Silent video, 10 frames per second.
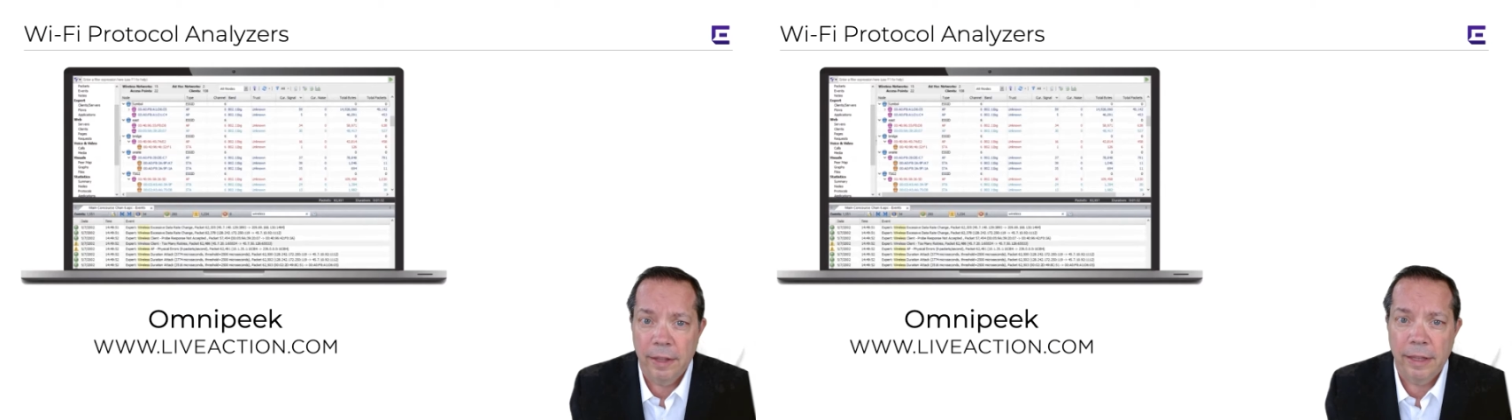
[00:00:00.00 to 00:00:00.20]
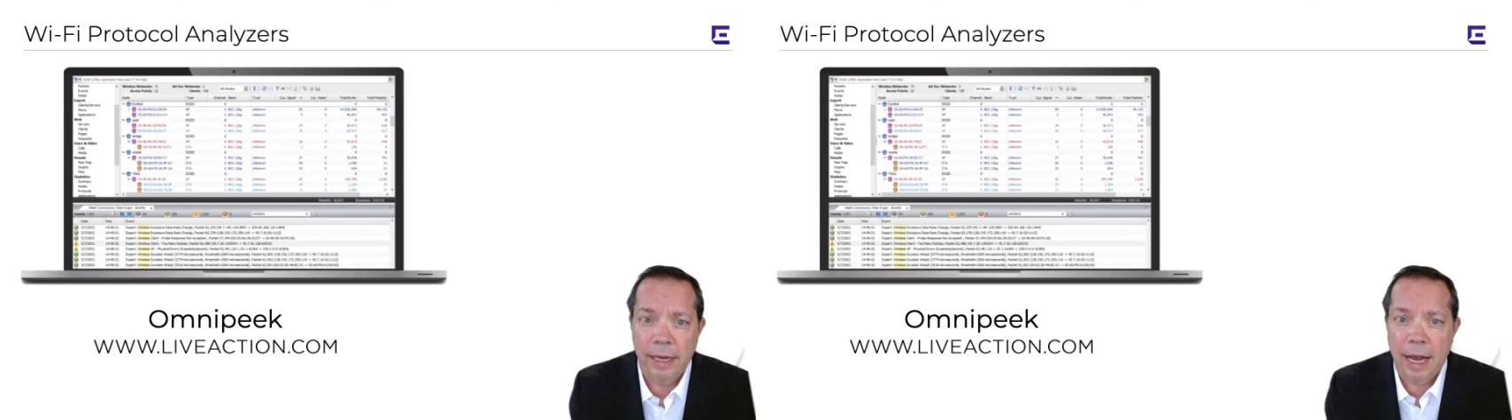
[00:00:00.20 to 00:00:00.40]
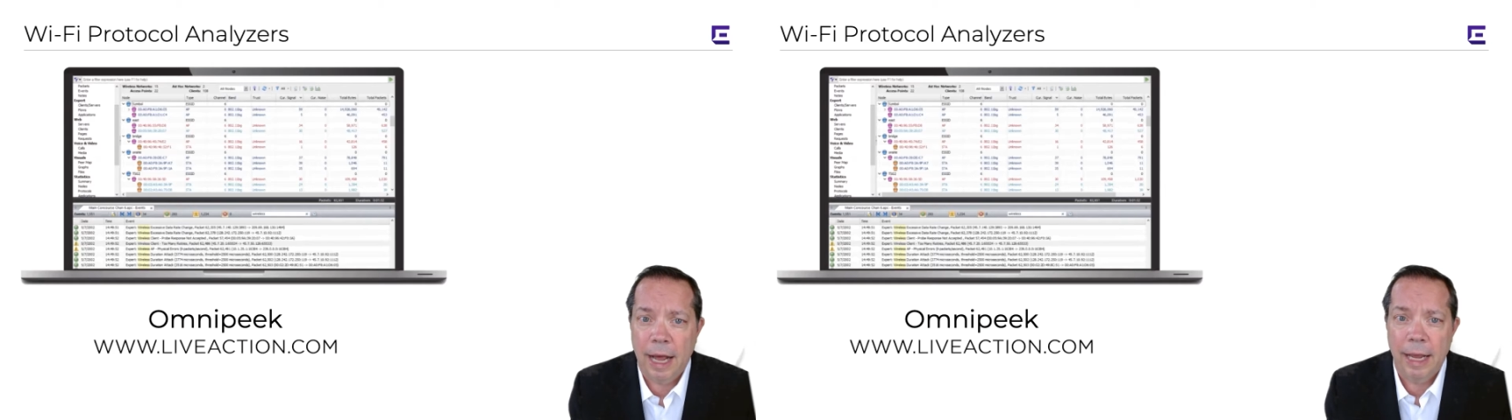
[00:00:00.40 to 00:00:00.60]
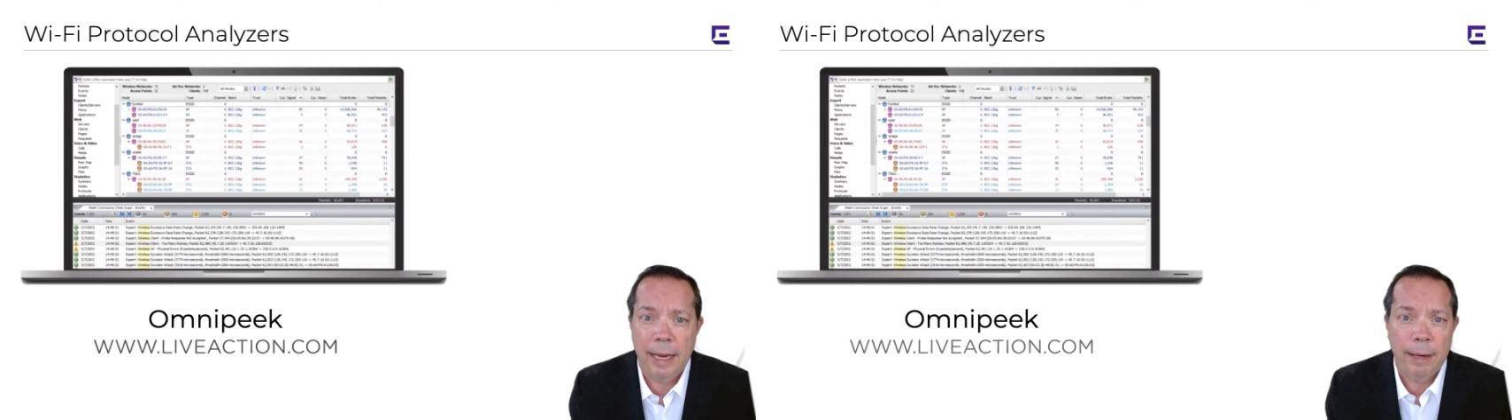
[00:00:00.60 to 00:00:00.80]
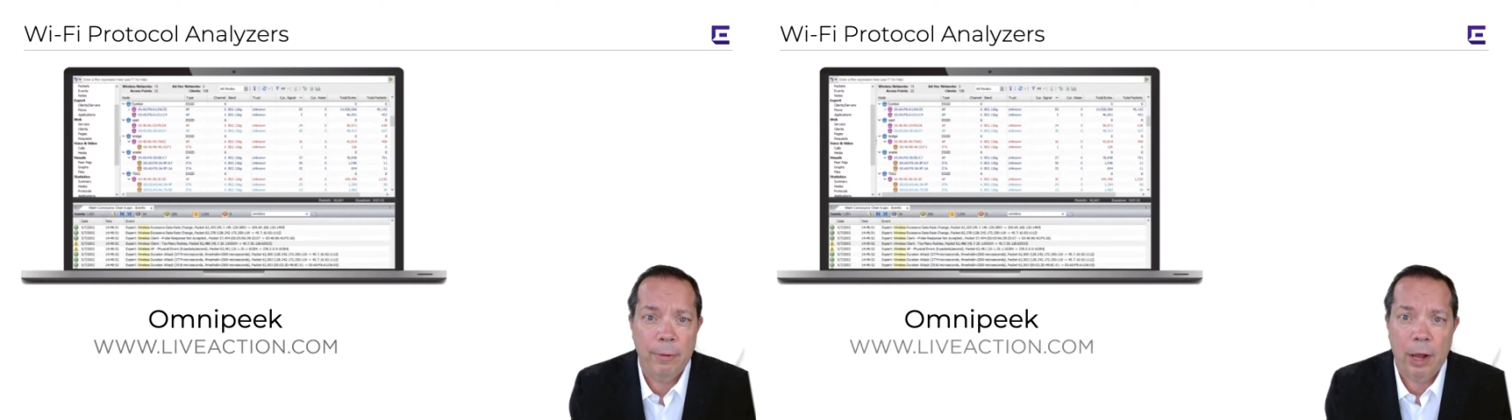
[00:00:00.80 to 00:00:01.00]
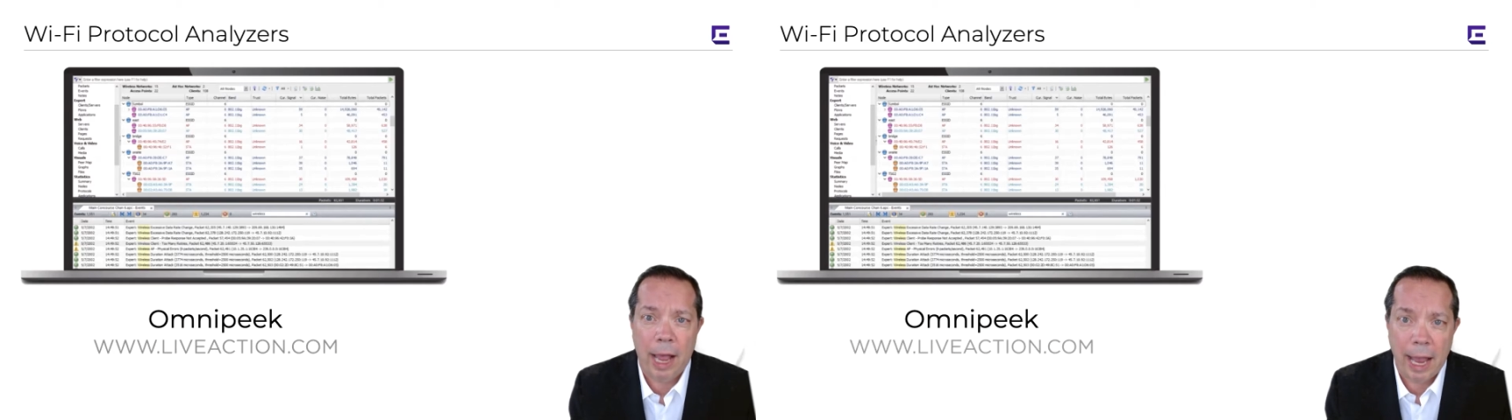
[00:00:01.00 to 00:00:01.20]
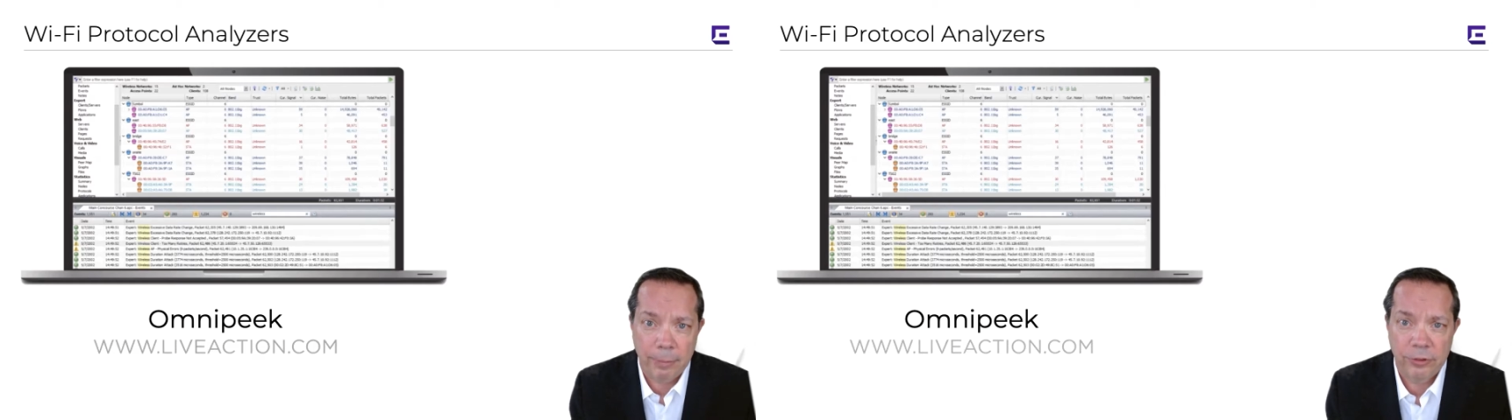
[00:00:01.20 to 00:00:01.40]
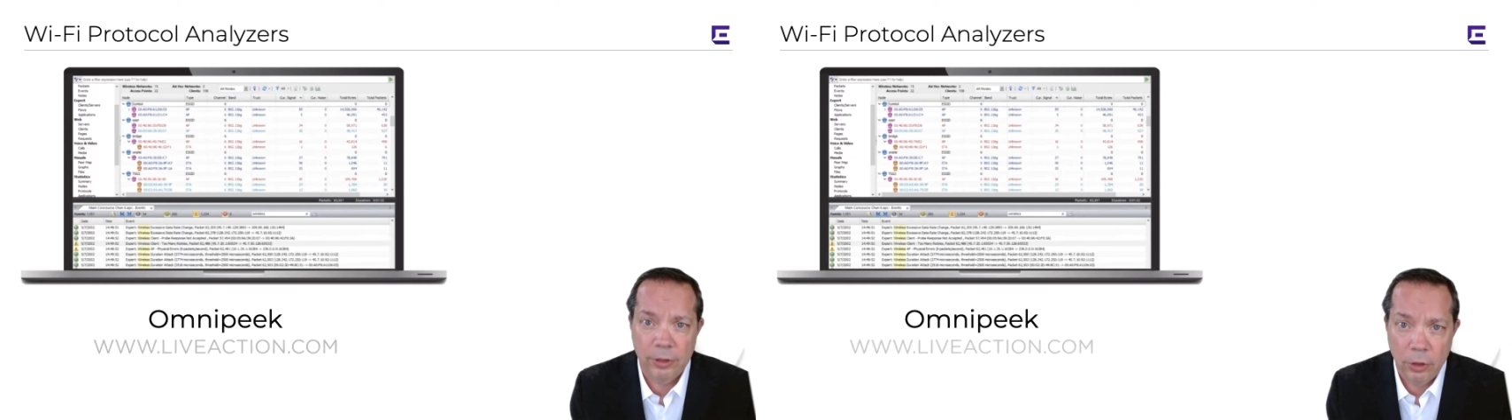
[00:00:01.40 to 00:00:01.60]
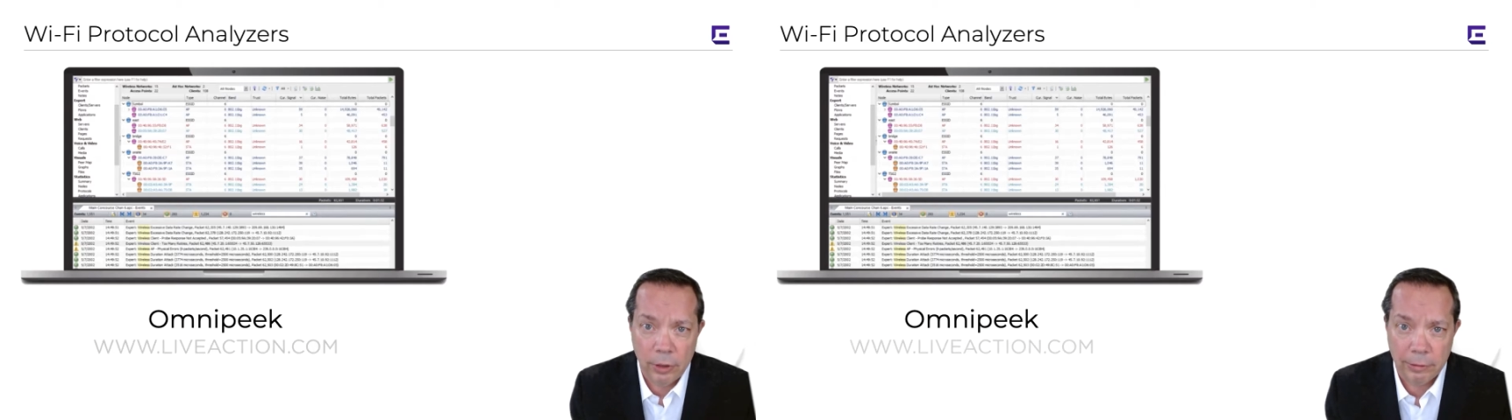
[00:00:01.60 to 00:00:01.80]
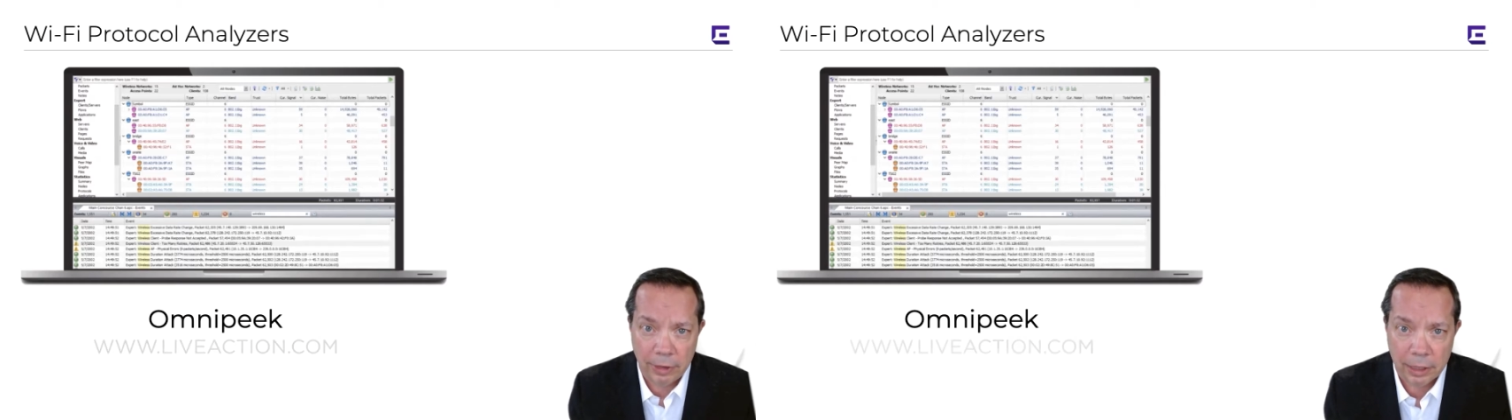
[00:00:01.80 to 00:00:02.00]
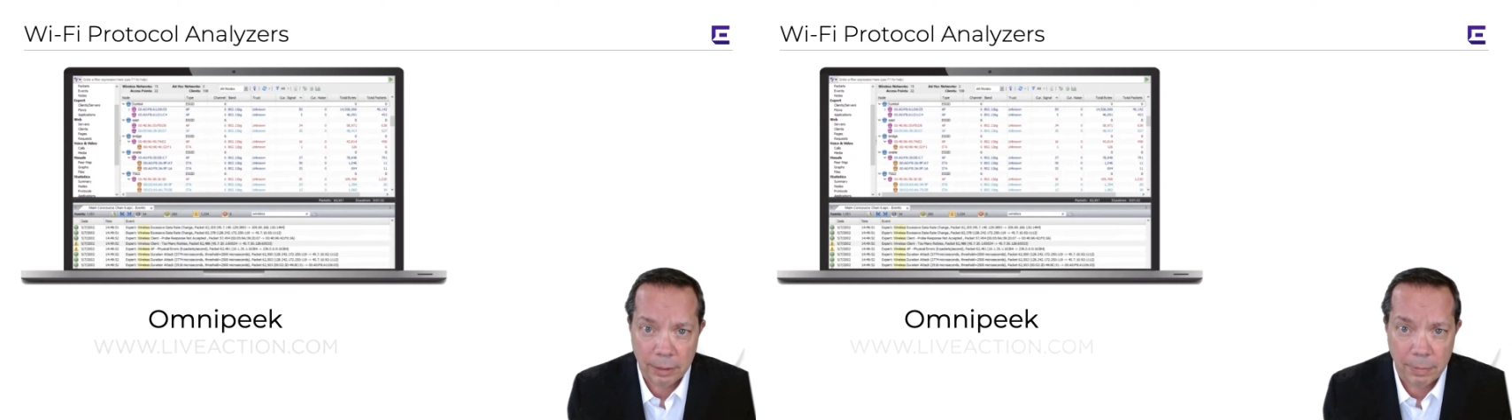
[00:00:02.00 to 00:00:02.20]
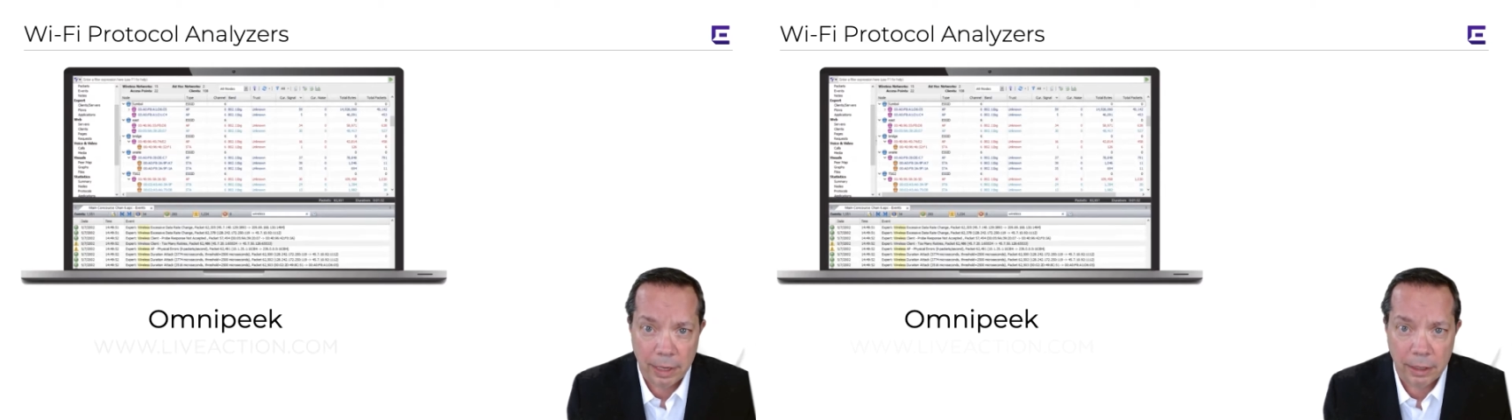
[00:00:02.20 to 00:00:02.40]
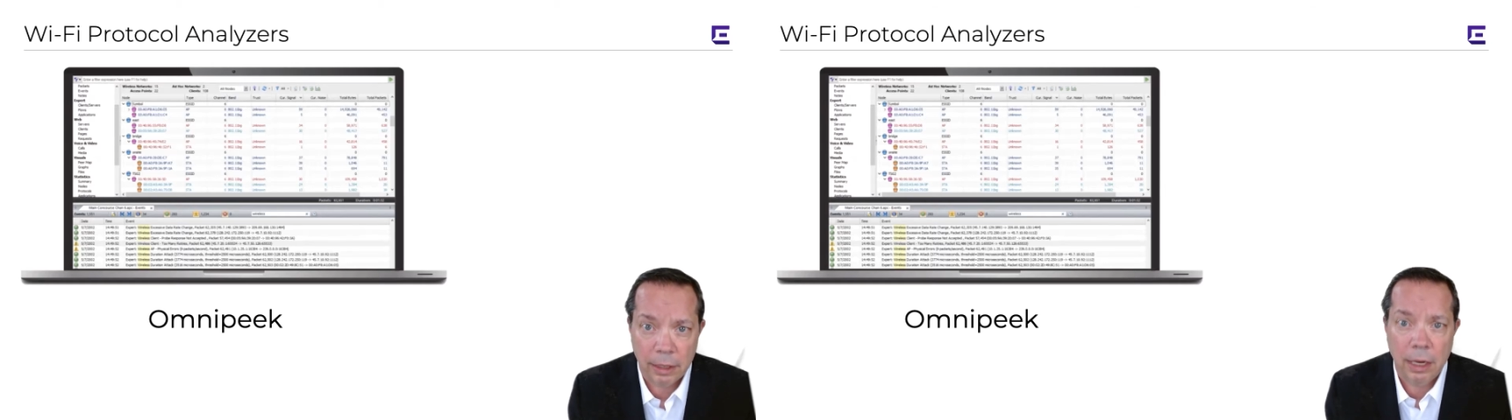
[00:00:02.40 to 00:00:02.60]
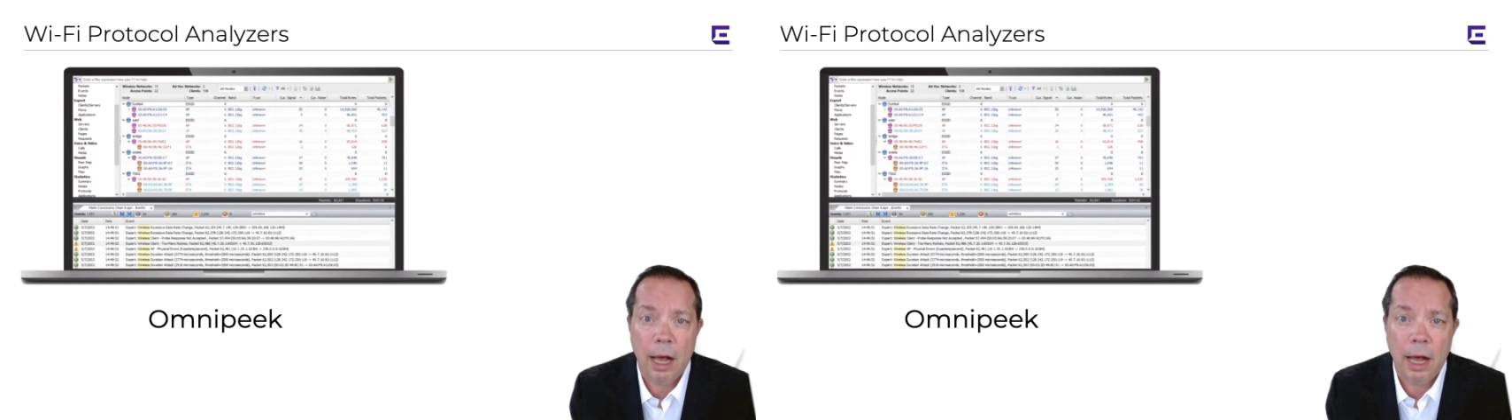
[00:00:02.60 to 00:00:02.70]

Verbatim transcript: then I absolutely recommend